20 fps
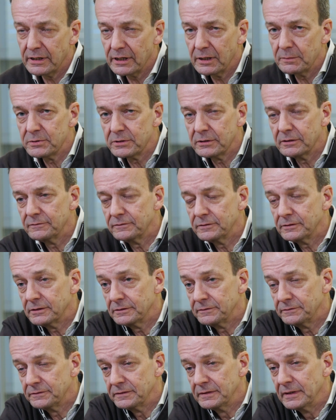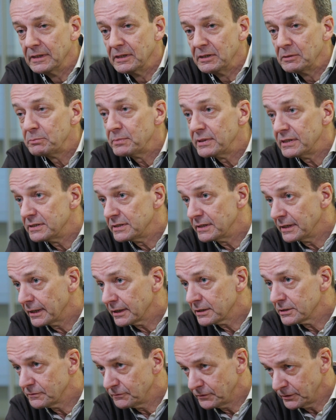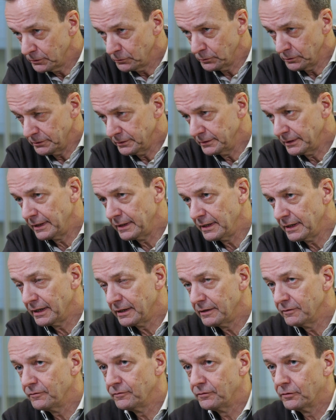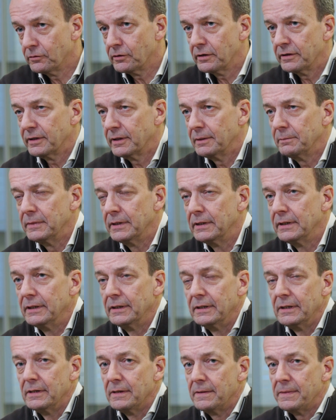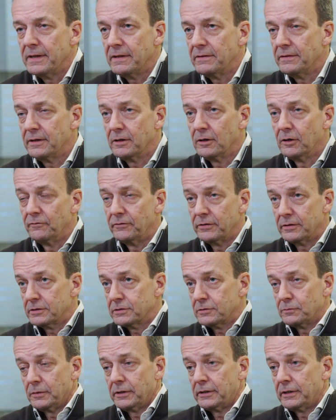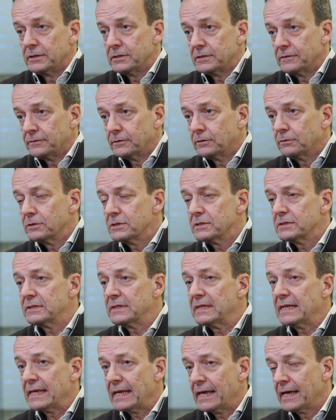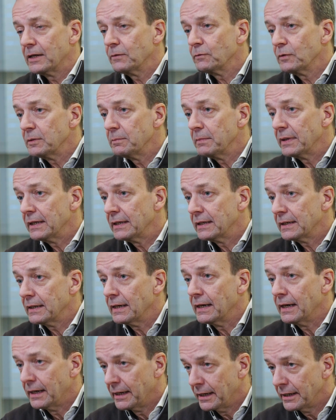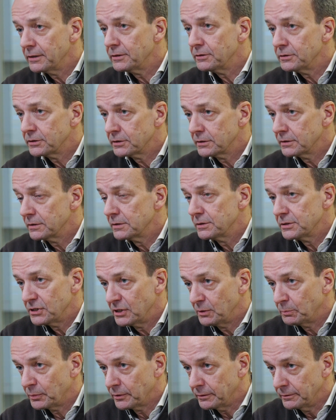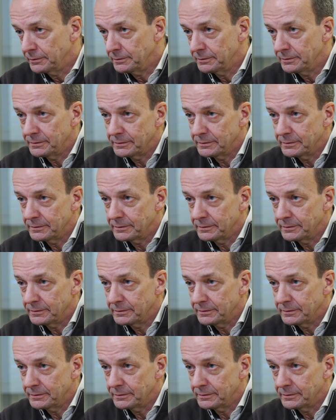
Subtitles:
types of PTX fuel. And for them, the obvious one is, of course, can we make hydrogen cheaper?